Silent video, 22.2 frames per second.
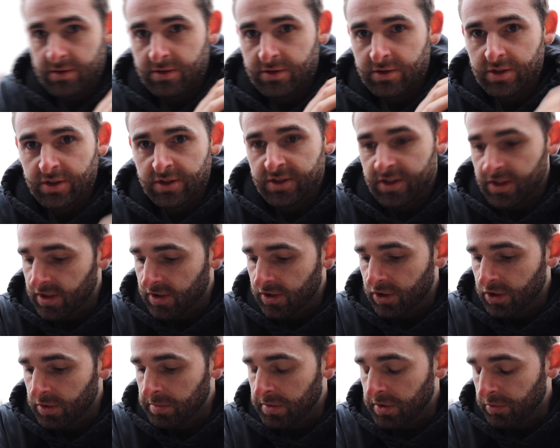Just did a
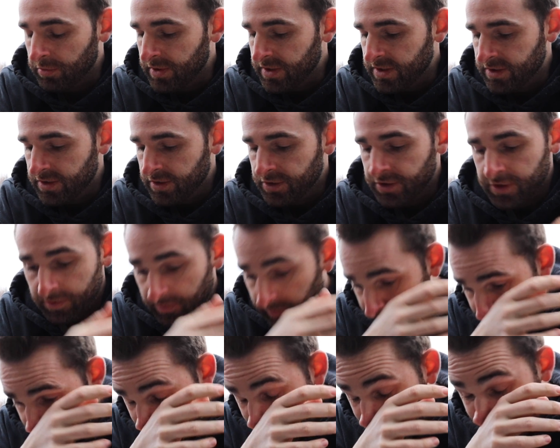little bit of research and
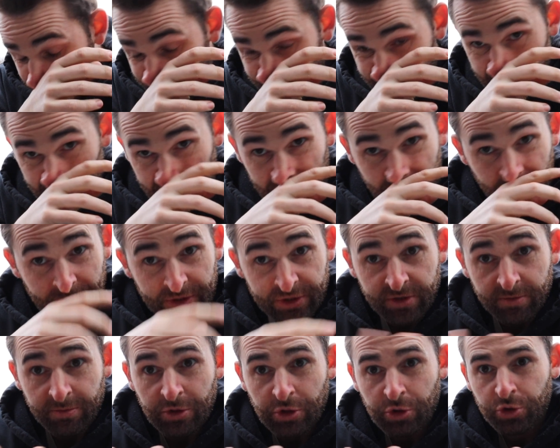reading and doing
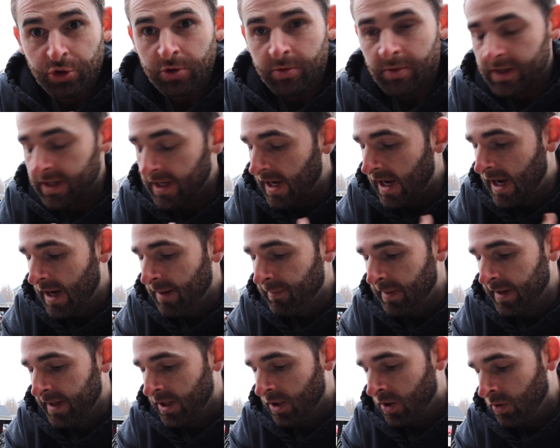some YouTubing on
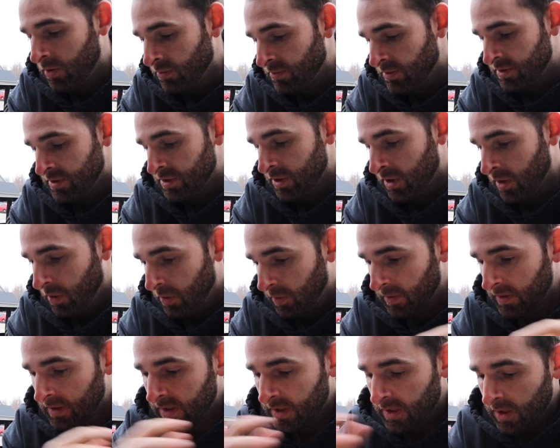my own.
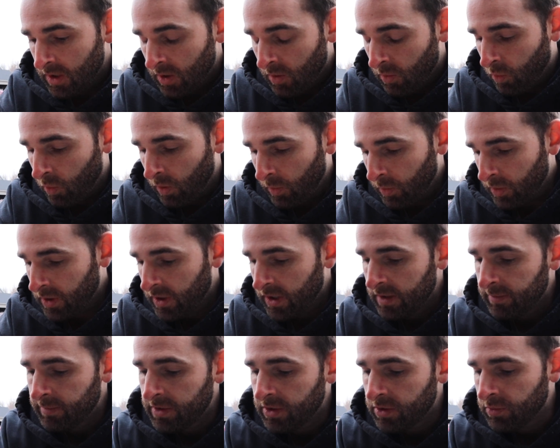So what we're
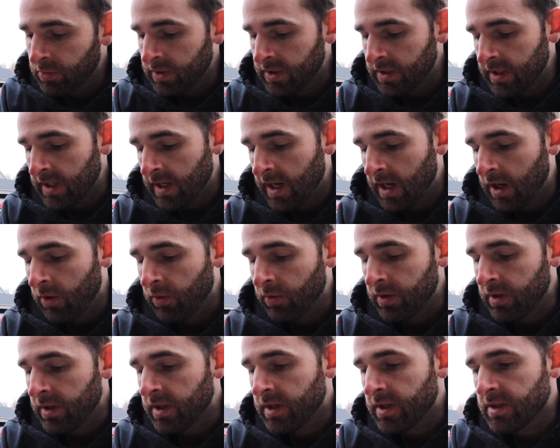going to be doing now
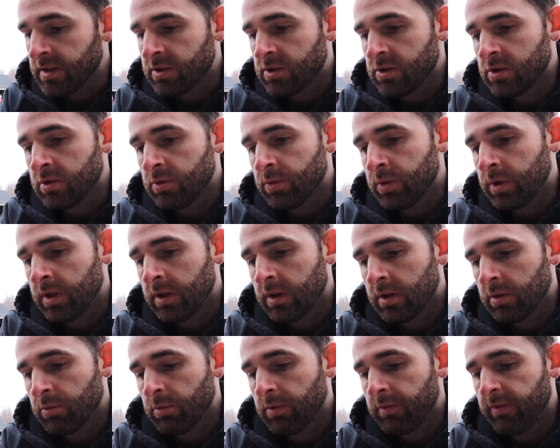is doing
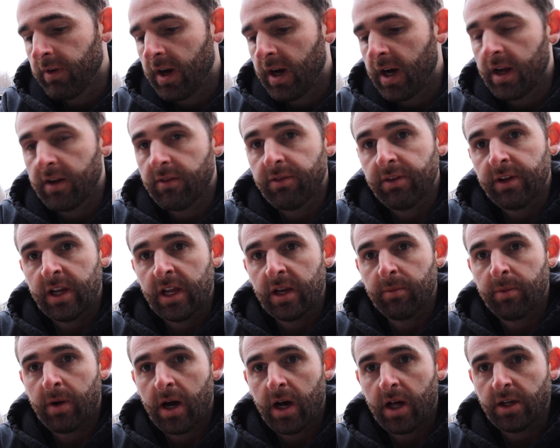the Revive
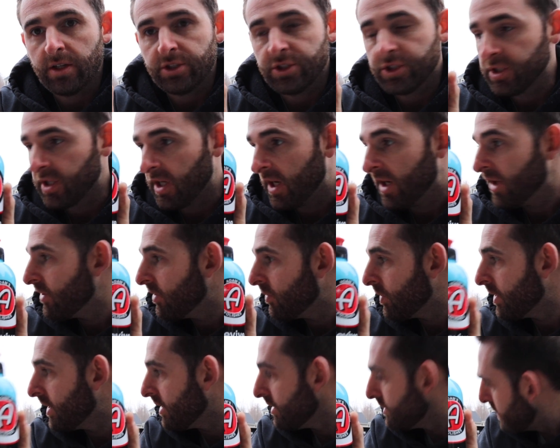hand polish on the
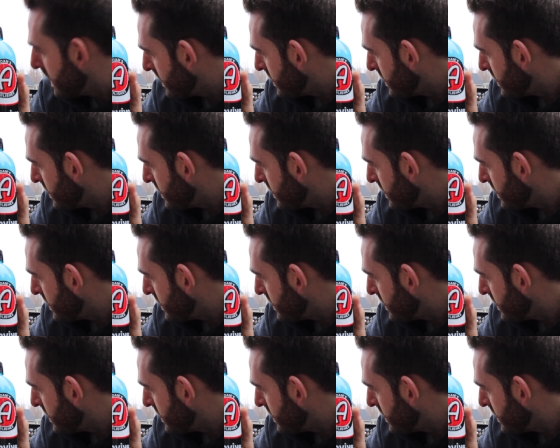wheels.